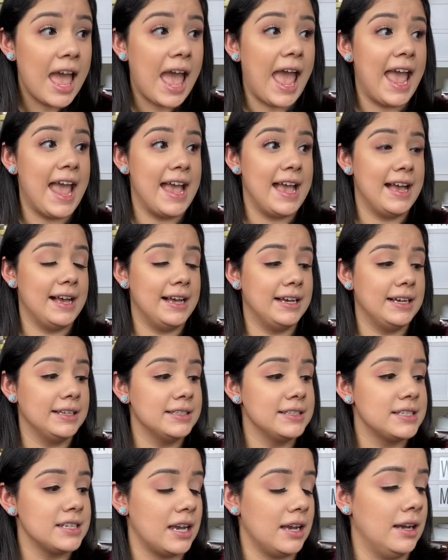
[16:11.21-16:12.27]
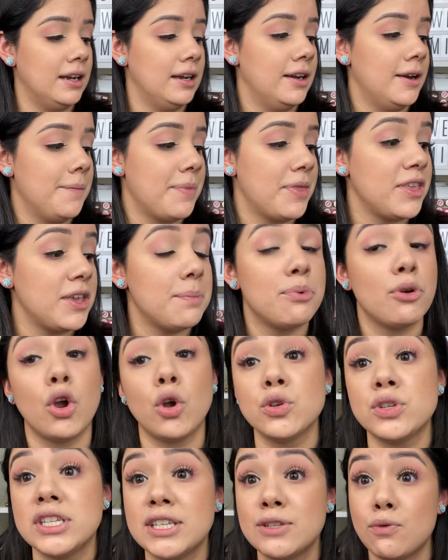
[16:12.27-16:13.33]
and the
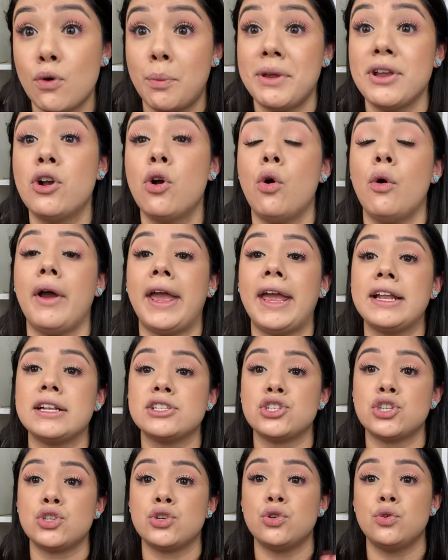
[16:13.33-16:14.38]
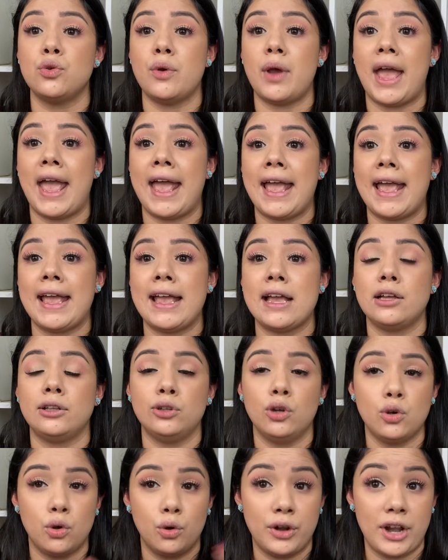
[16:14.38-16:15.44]
proceeds will be going to a
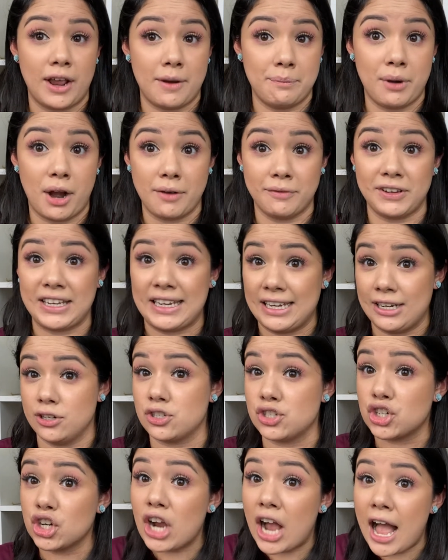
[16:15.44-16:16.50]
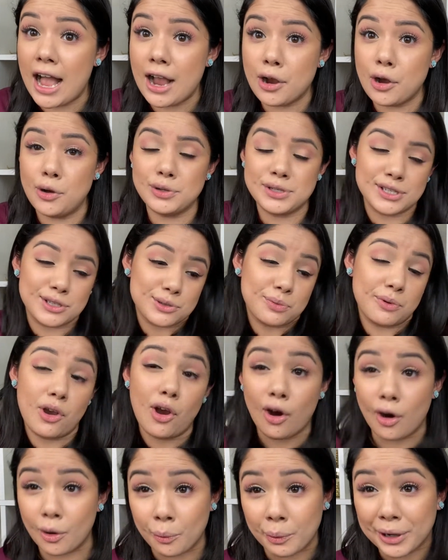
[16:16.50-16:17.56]
local nonprofit here in Chicago, since we
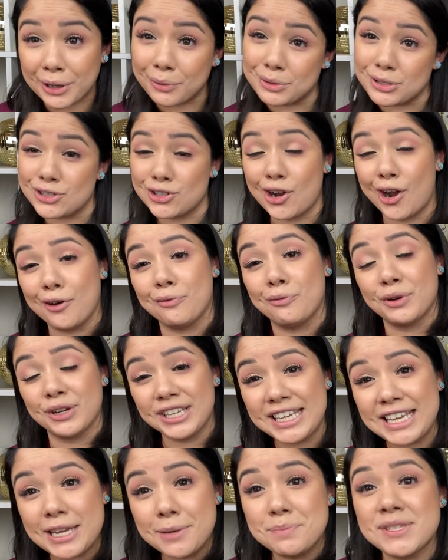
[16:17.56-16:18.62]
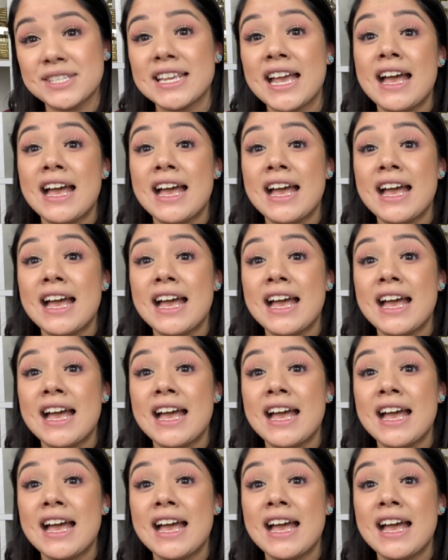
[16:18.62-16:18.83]
are working with Chicago for Keeps,